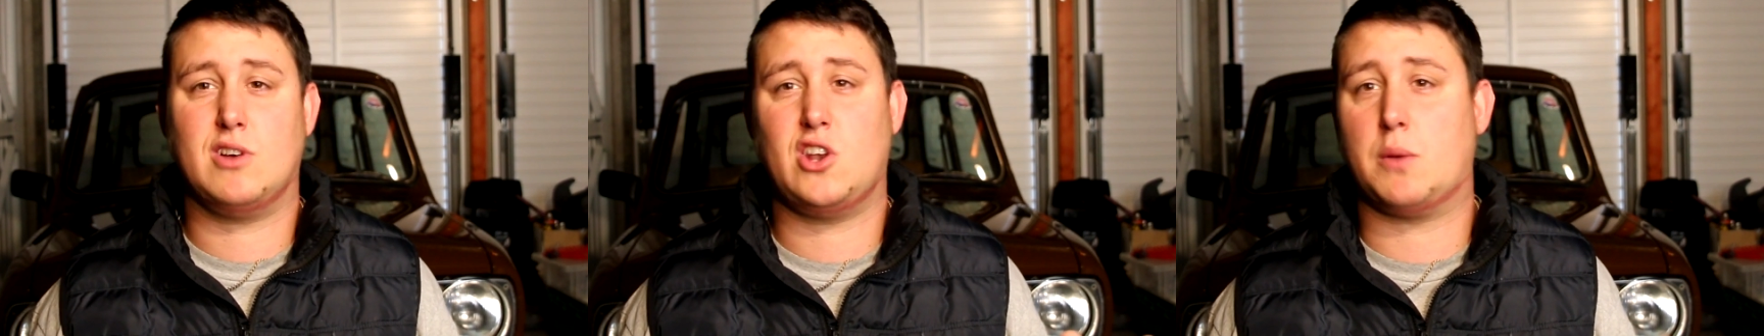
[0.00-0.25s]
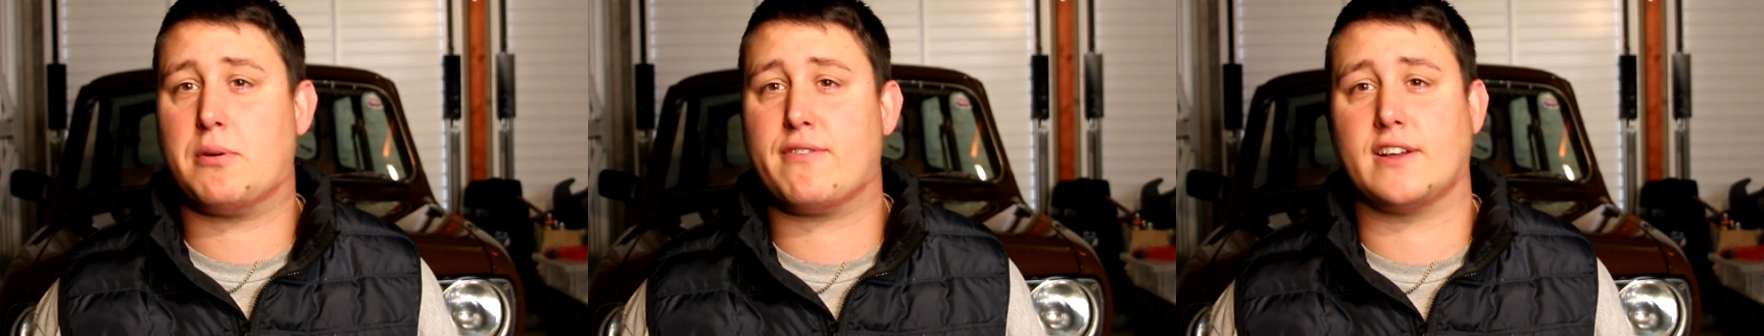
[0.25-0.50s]
we're
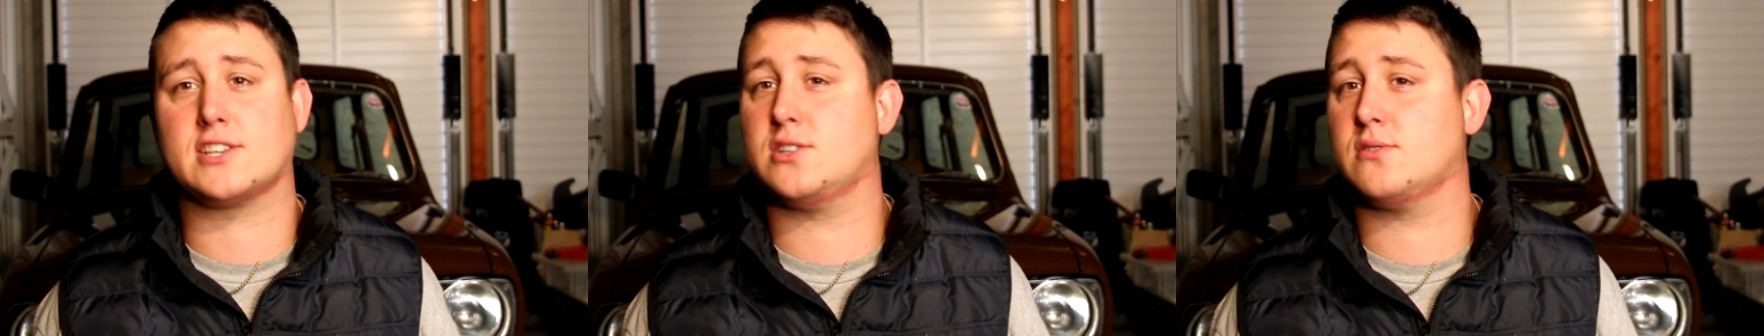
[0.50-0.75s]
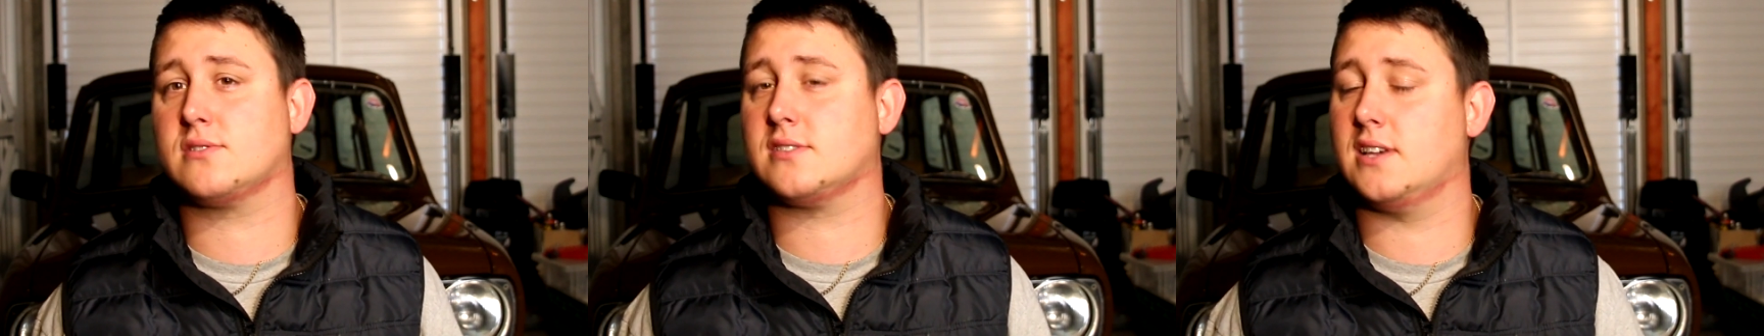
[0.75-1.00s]
not
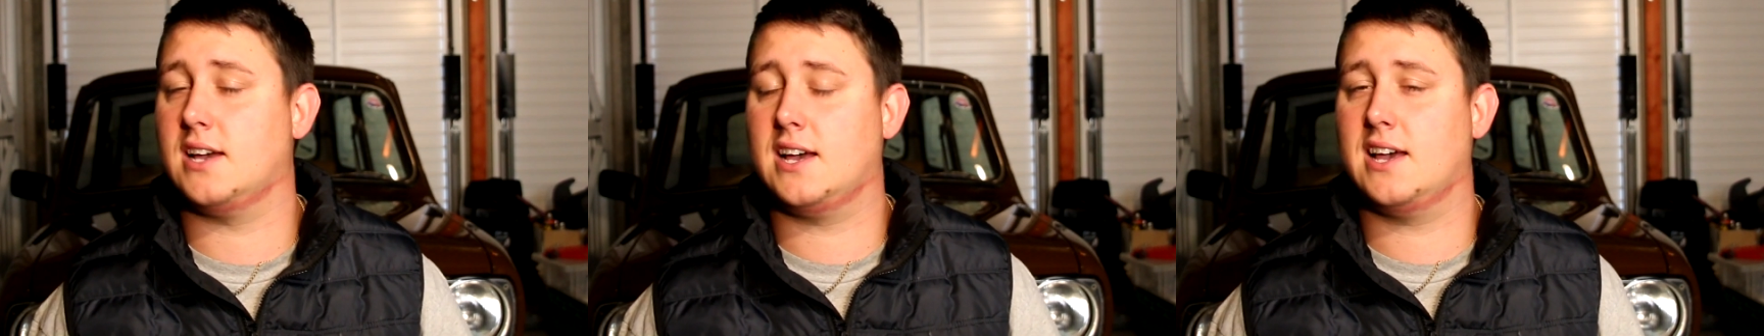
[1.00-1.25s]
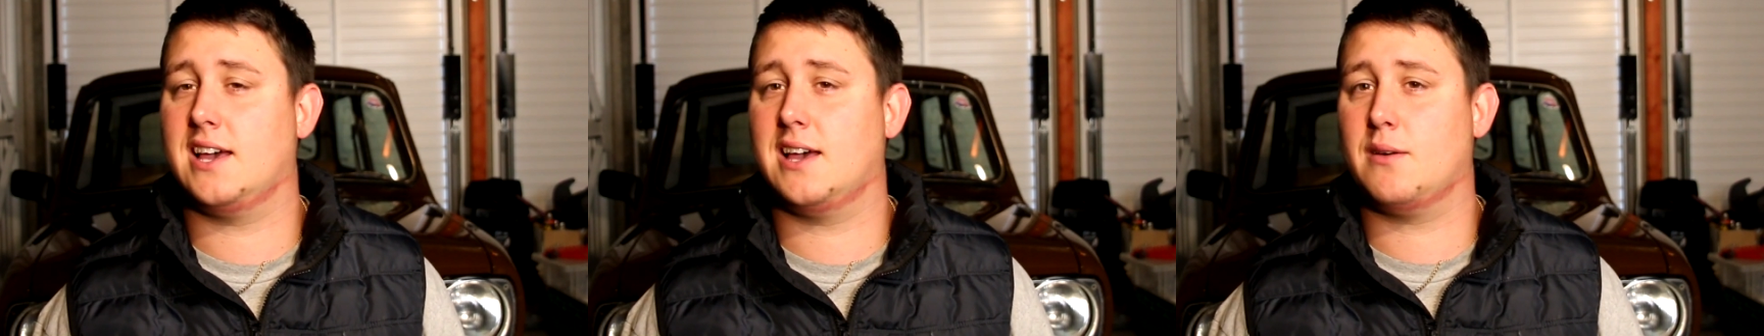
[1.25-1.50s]
professionals,
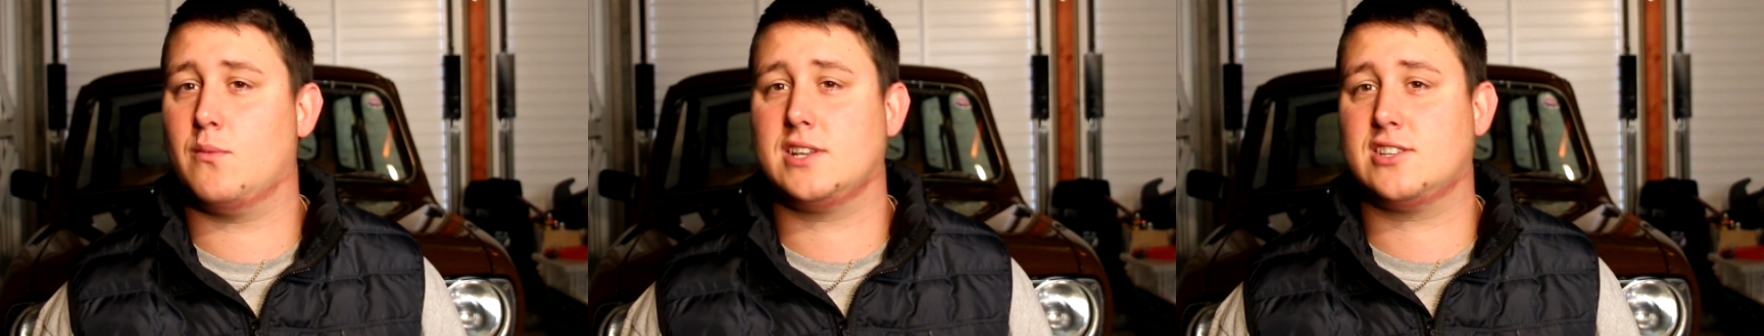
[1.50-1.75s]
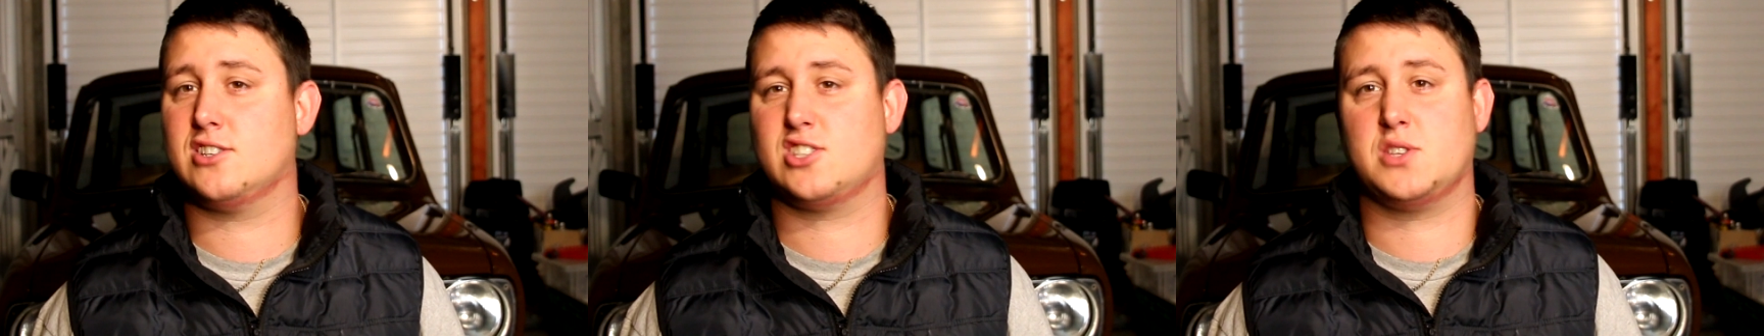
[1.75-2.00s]
we
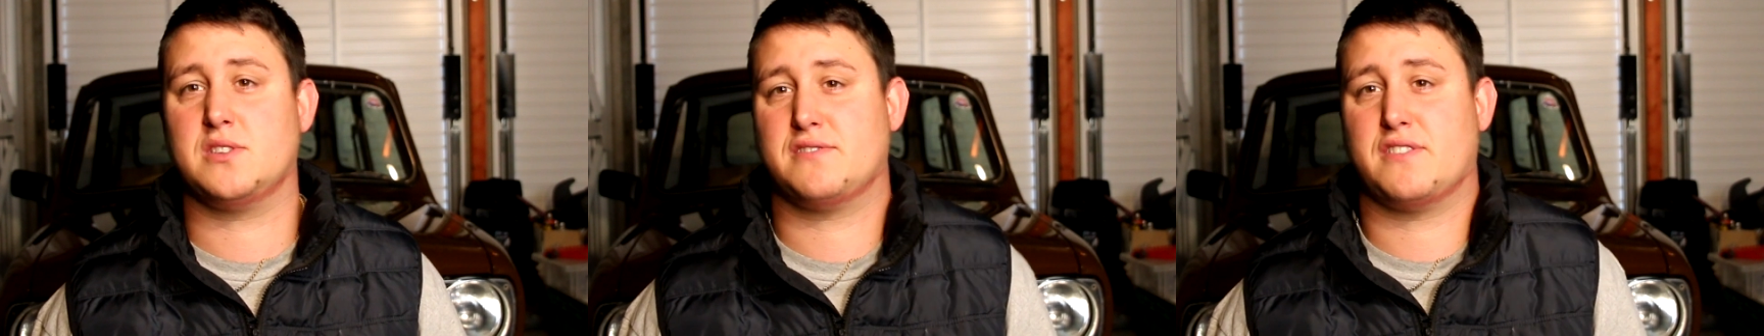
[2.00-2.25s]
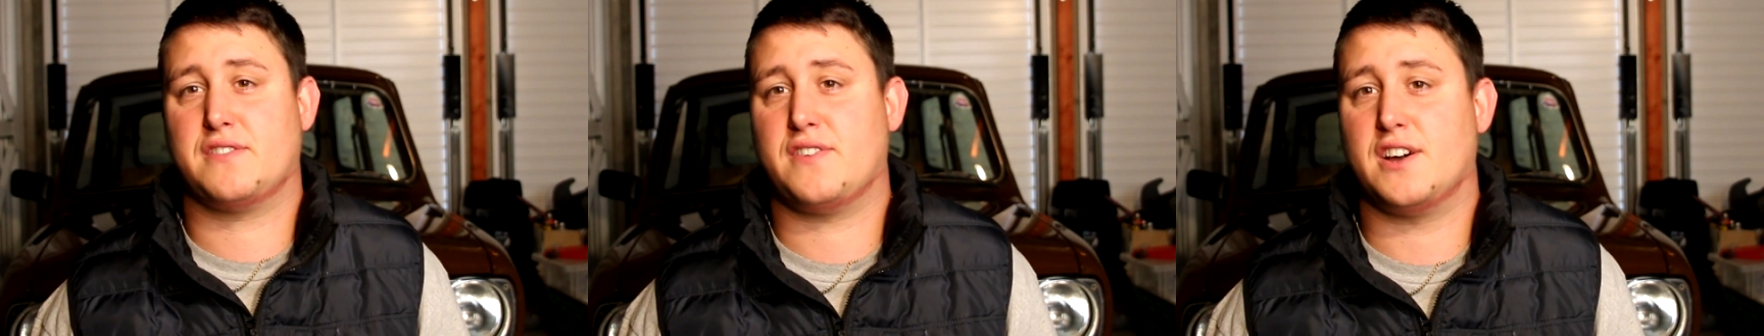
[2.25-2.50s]
just do this
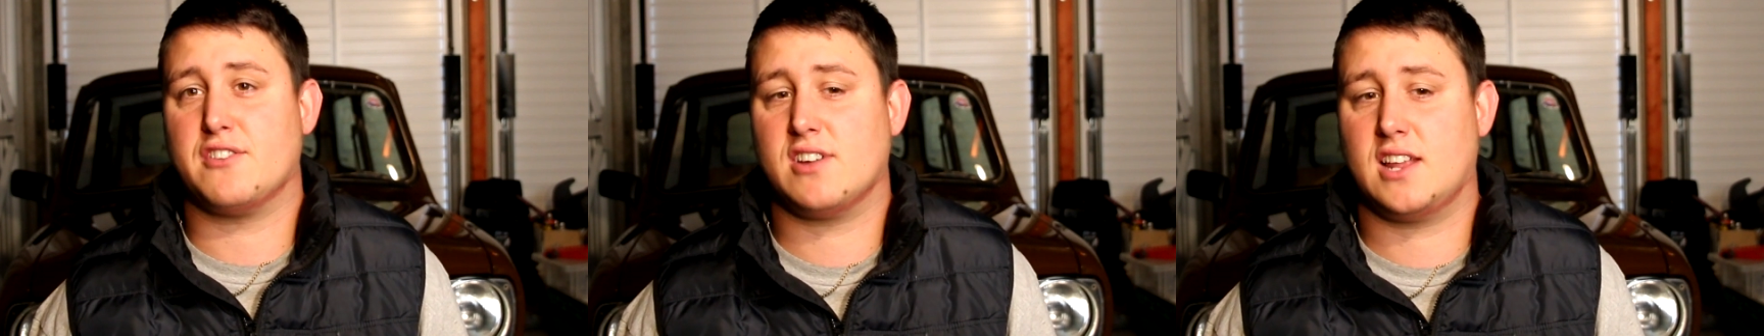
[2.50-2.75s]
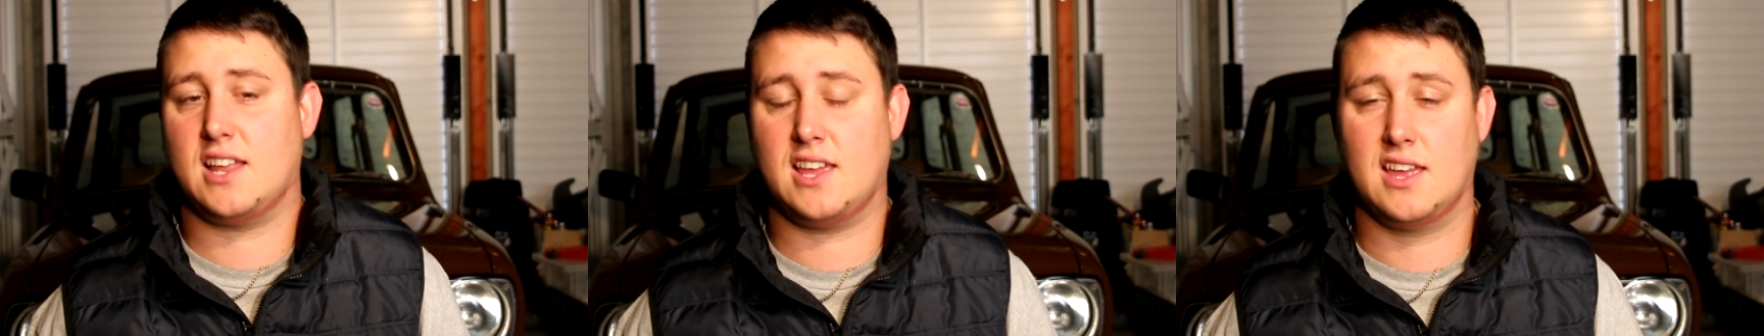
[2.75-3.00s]
for fun
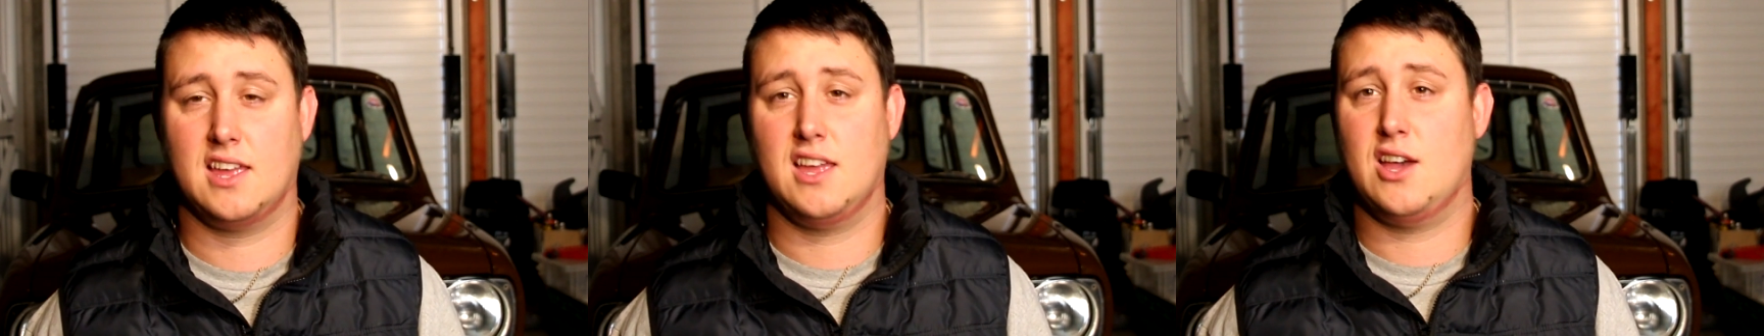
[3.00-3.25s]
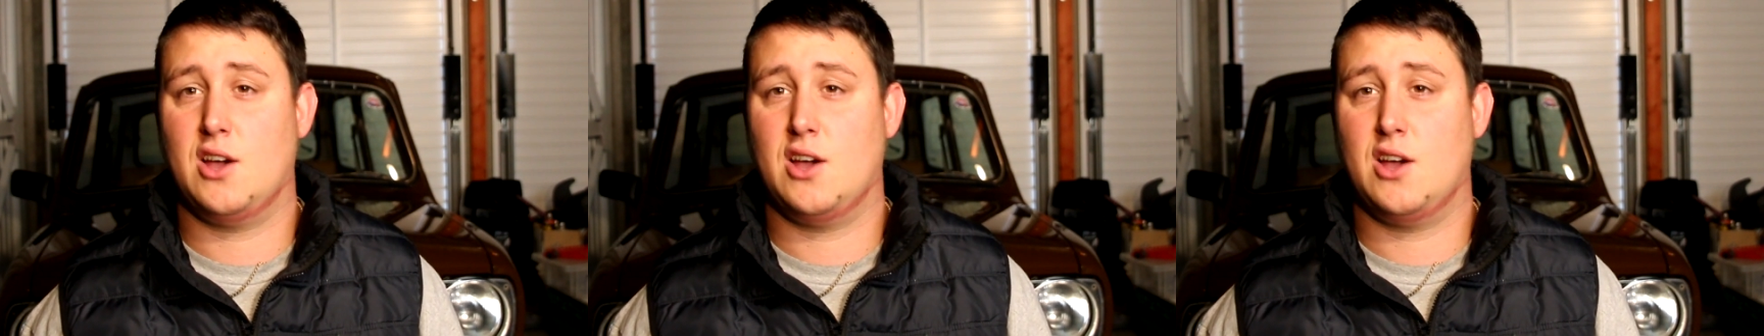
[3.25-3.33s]
really.